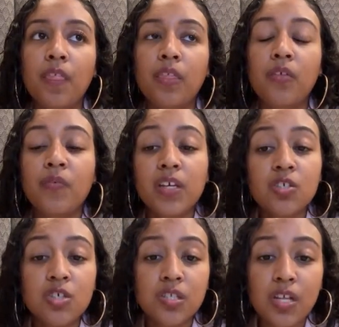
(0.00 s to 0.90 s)
the vegan
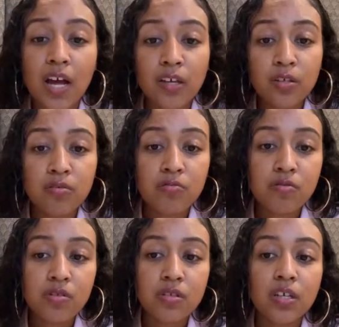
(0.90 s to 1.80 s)
cheese I
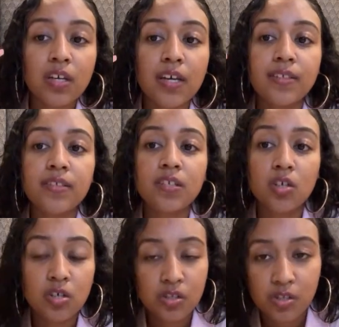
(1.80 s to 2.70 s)
use, it
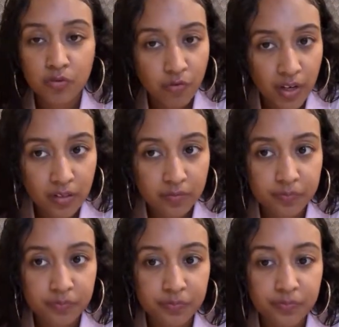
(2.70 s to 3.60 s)
cooks great.
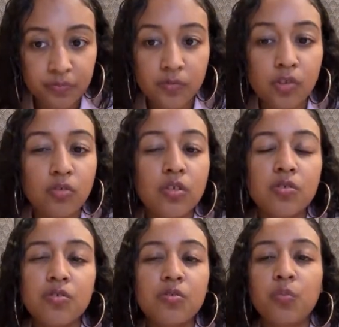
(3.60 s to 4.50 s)
So you can
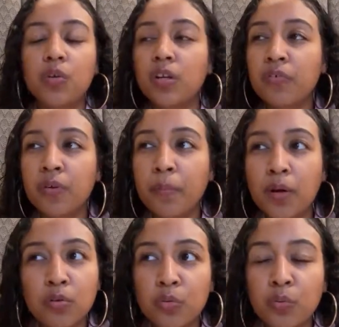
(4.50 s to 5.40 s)
use whatever
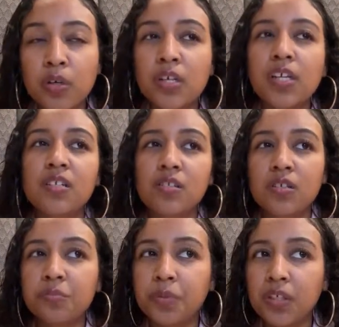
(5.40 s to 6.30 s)
amount you want and it's going
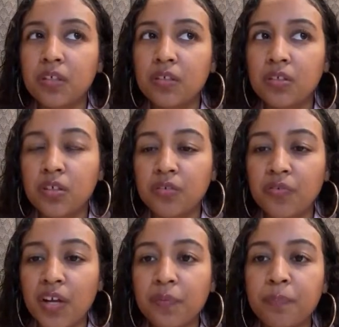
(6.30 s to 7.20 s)
to be good,
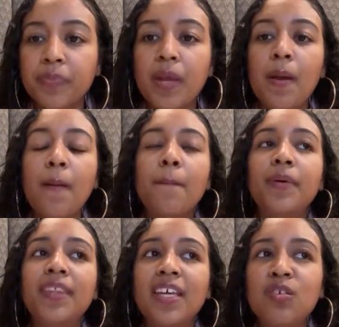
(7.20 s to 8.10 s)
right?
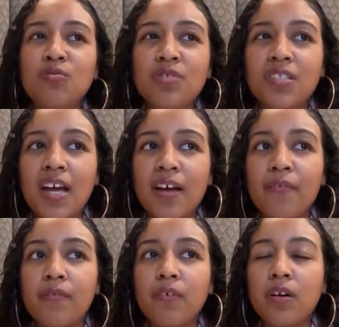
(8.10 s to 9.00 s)
But they use that
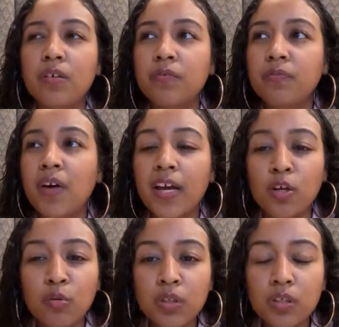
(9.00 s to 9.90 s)

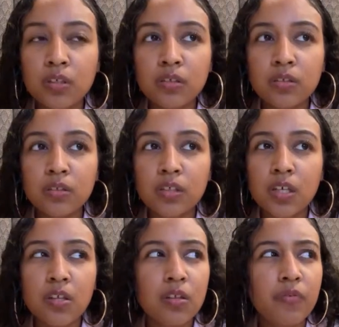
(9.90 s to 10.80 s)
Viola, either the